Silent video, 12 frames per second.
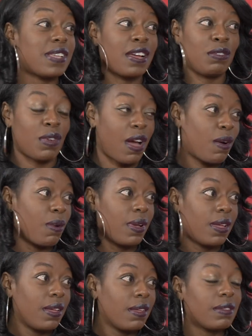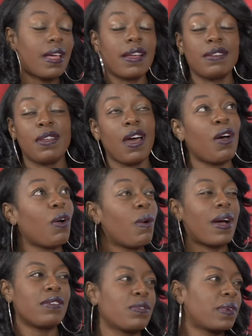say no. Like, no,
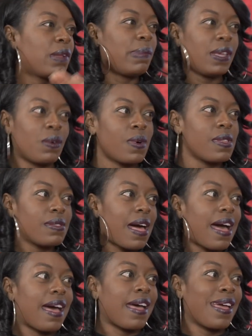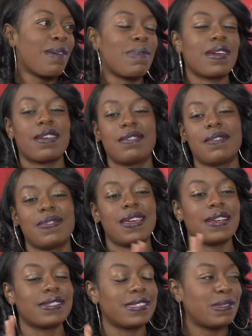I just want to be online because of the
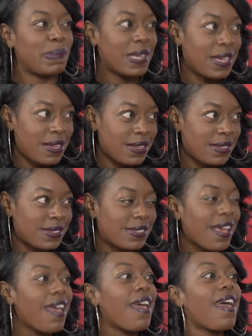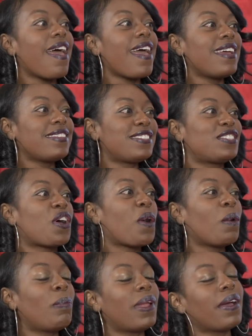expense. And
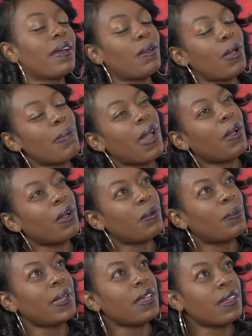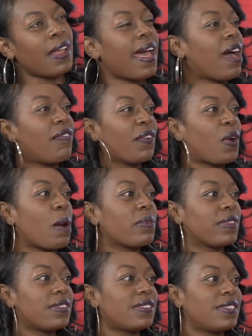so, but about a week and a half ago, I was
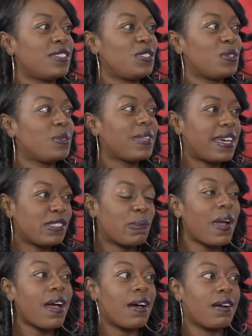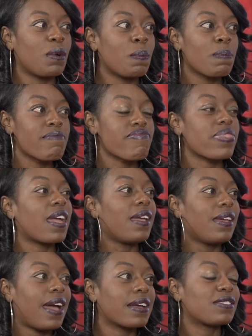listening to Les Brown, and
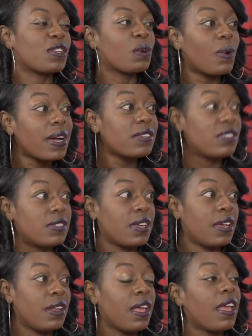he asked the question,